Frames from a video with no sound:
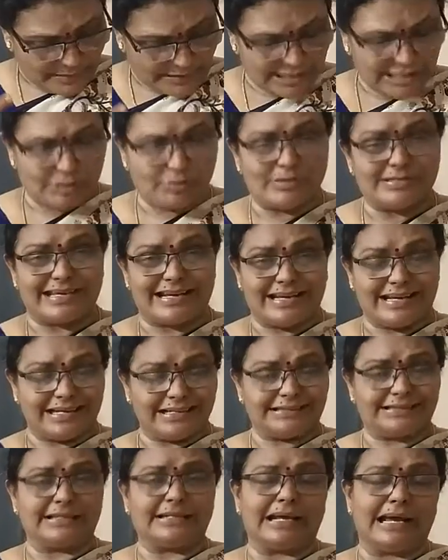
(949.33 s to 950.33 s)
But it was a
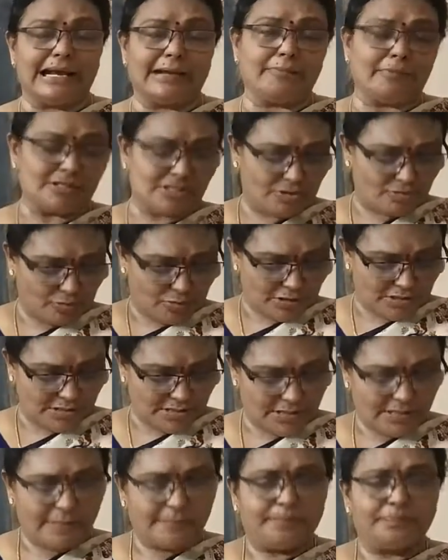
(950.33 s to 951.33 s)
luck that
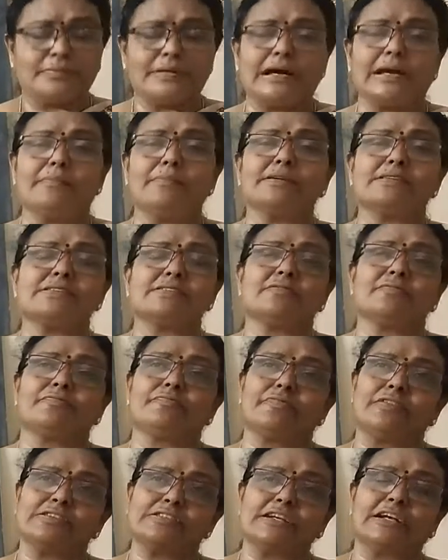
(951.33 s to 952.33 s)
Alma's,
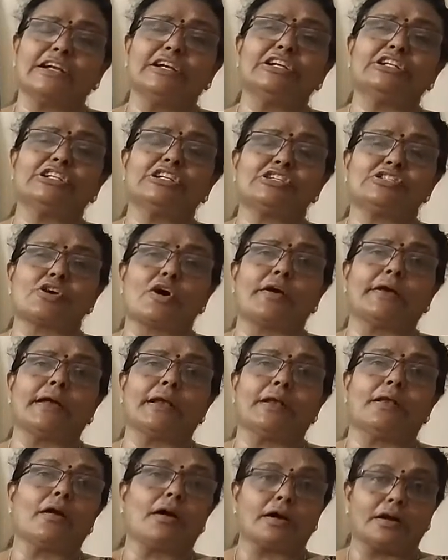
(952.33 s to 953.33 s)
when suddenly she saw
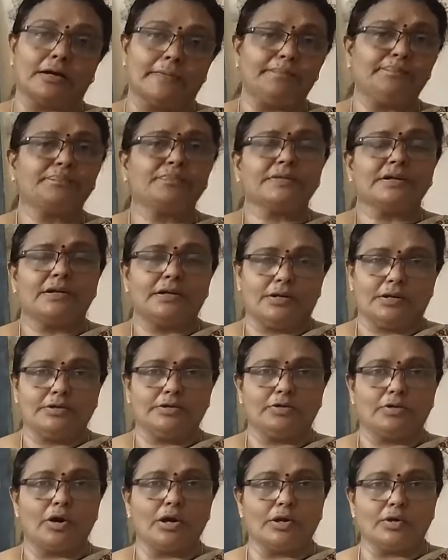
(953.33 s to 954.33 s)
a log.
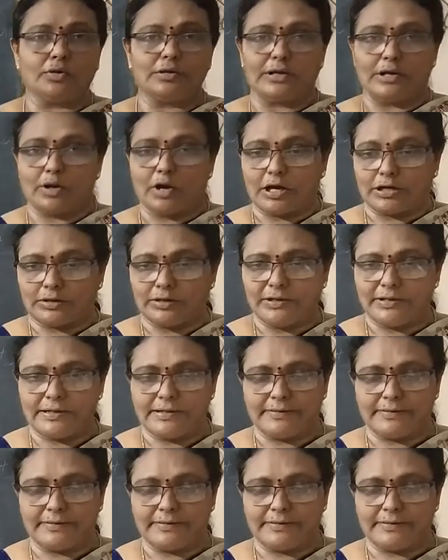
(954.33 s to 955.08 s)
You all know a log, no?